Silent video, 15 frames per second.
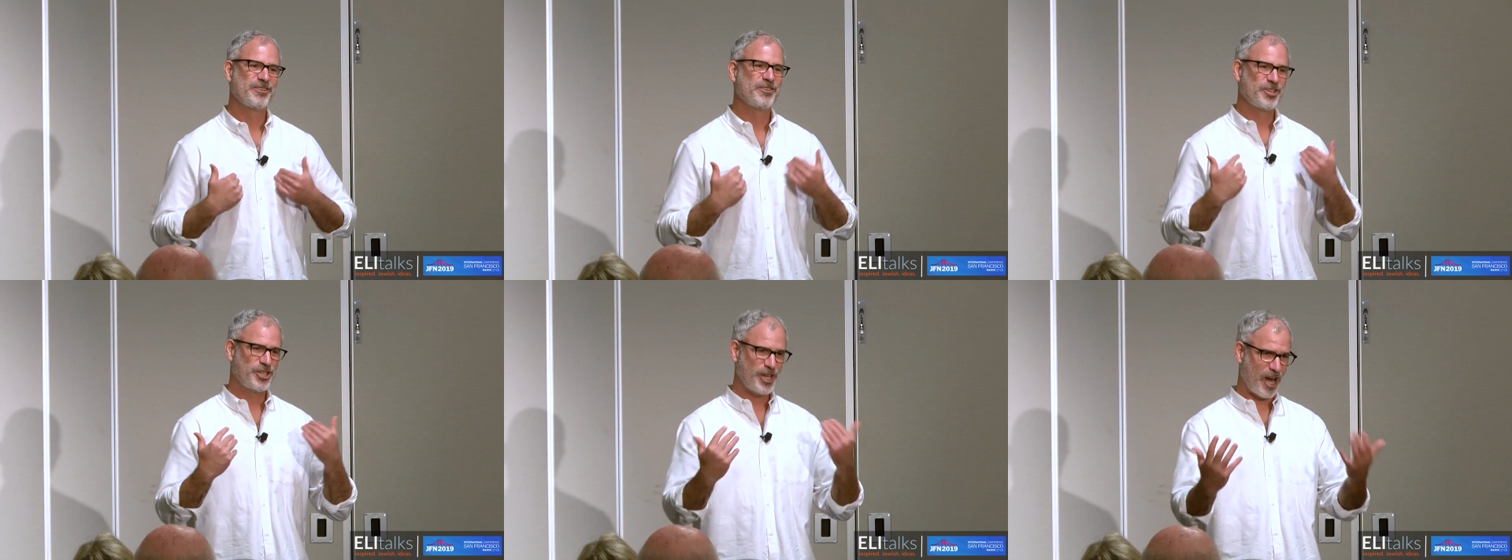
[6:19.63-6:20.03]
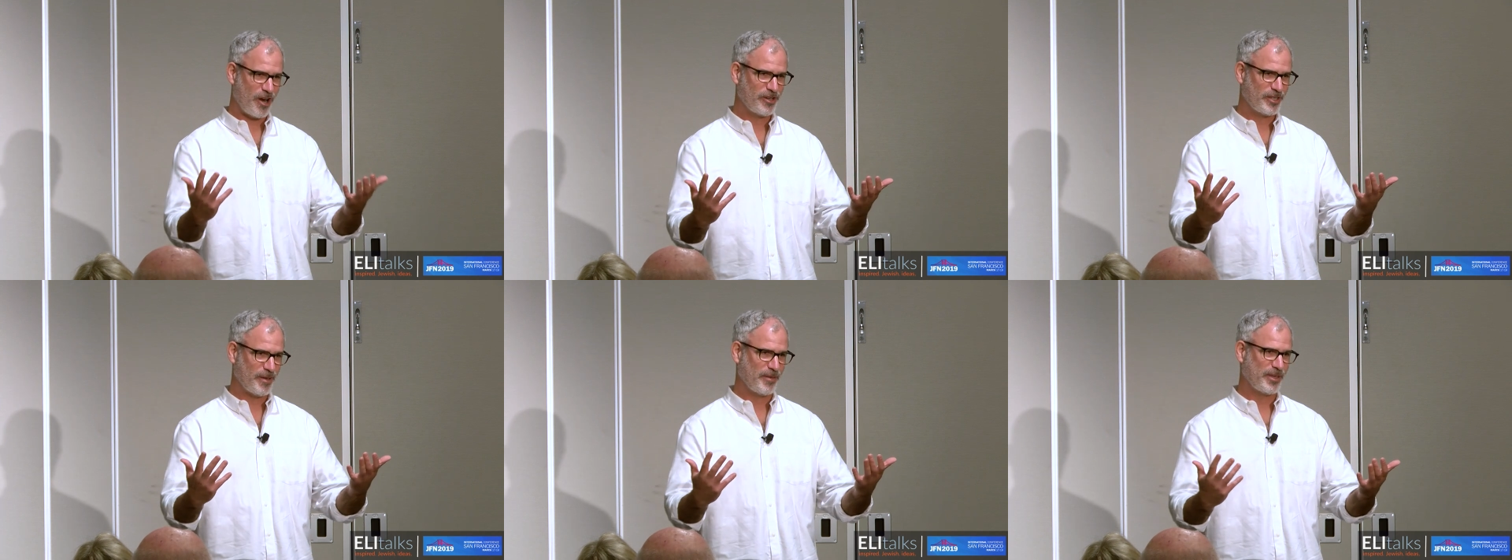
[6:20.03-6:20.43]

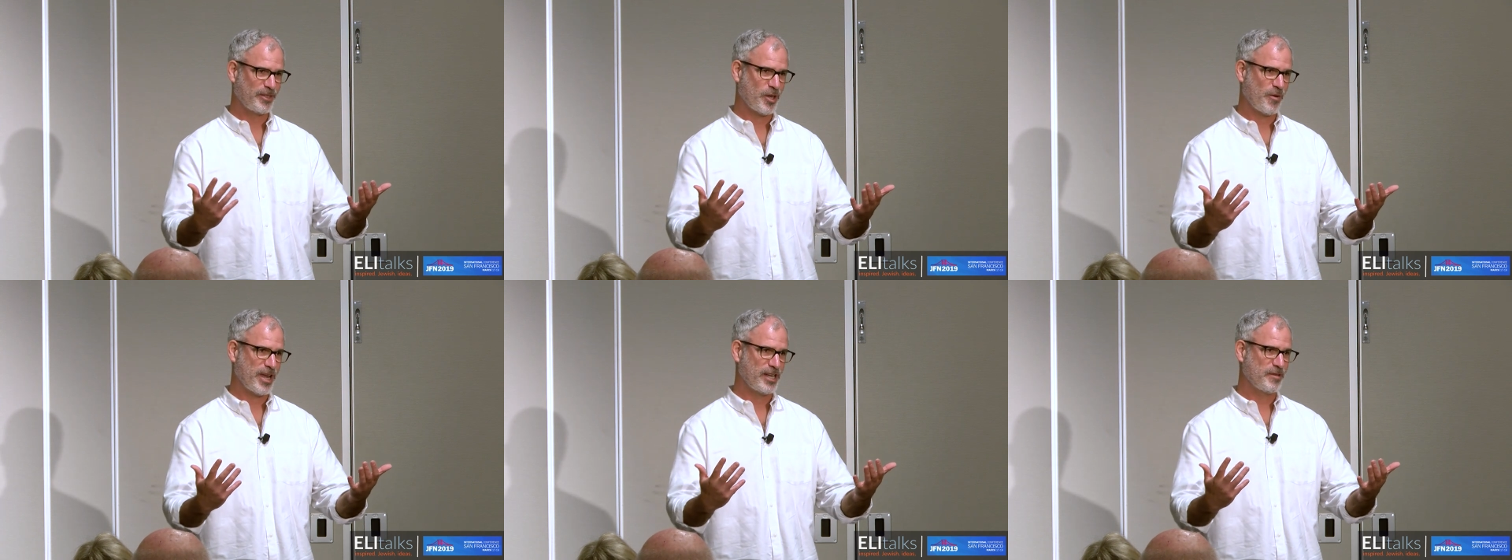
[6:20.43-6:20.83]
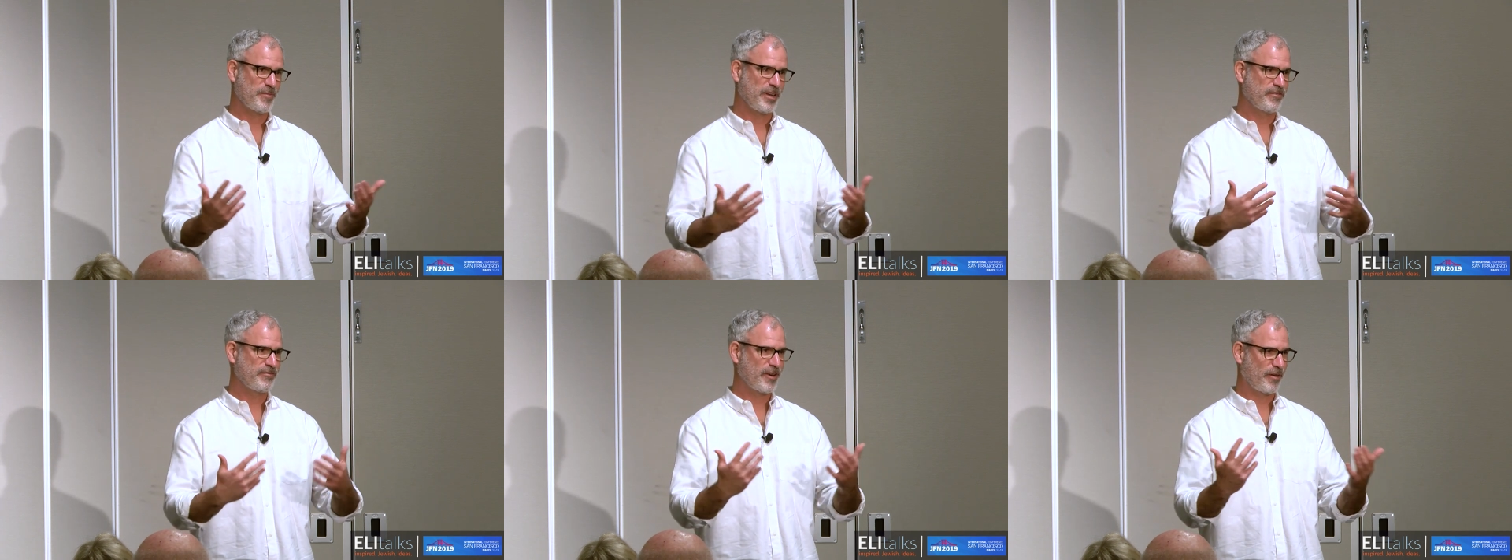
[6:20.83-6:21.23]
shared something so
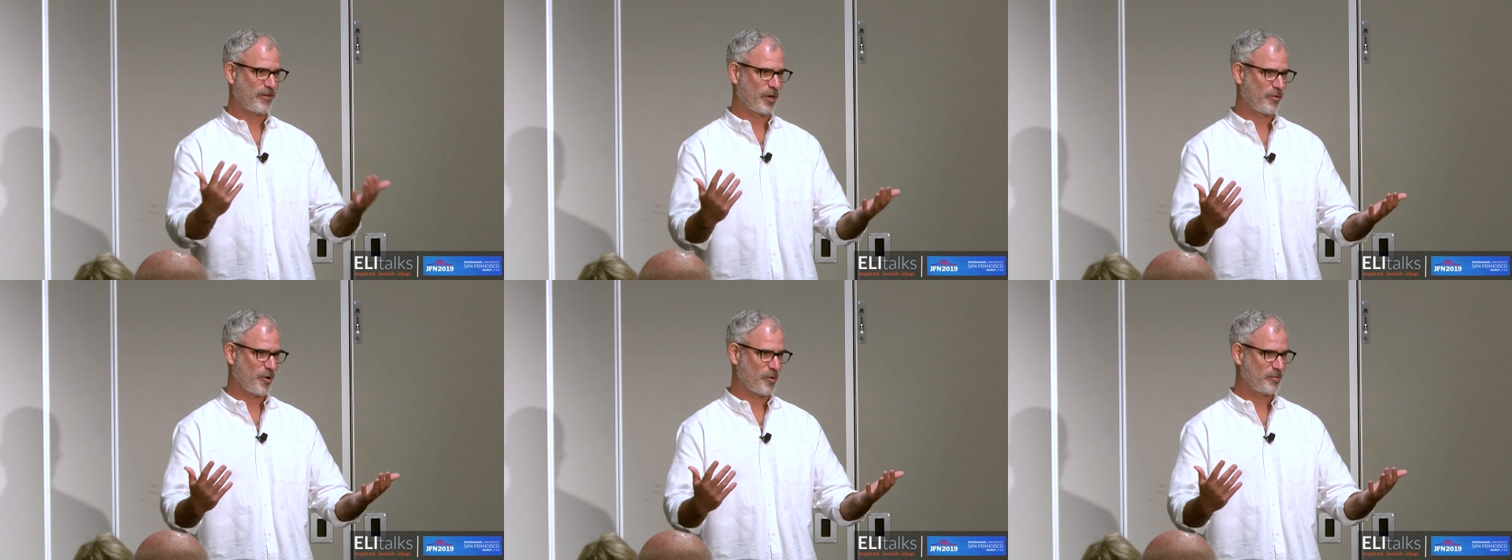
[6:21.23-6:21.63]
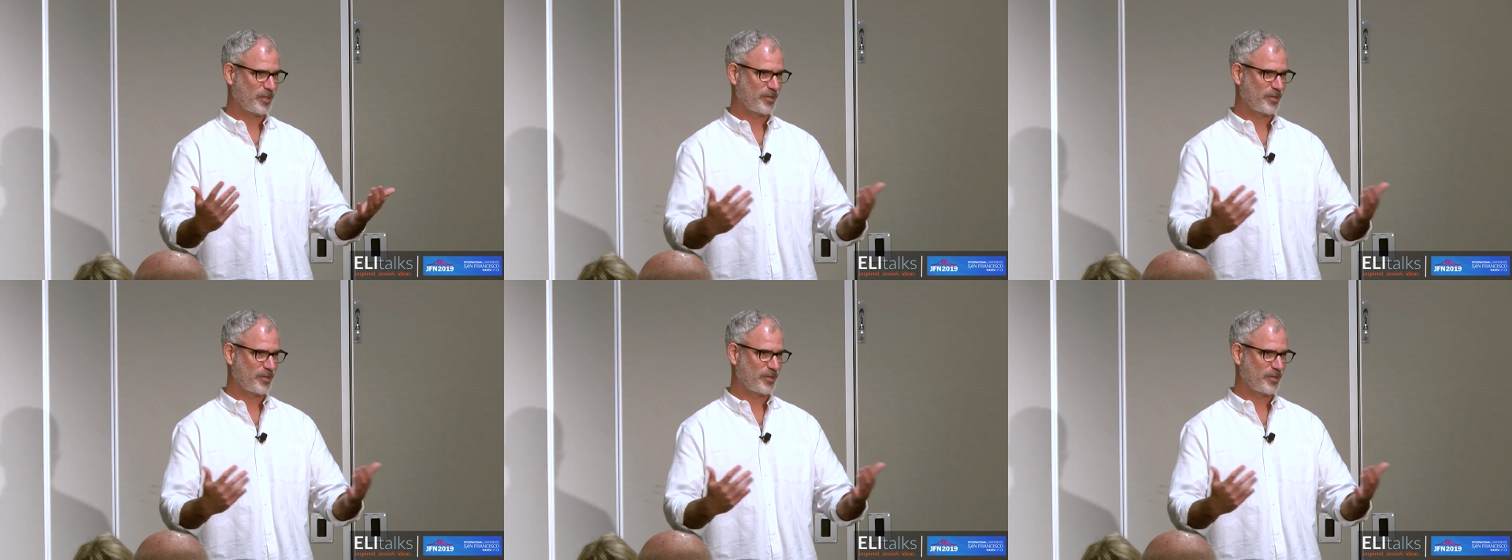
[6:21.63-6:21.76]
intimate in front of a group.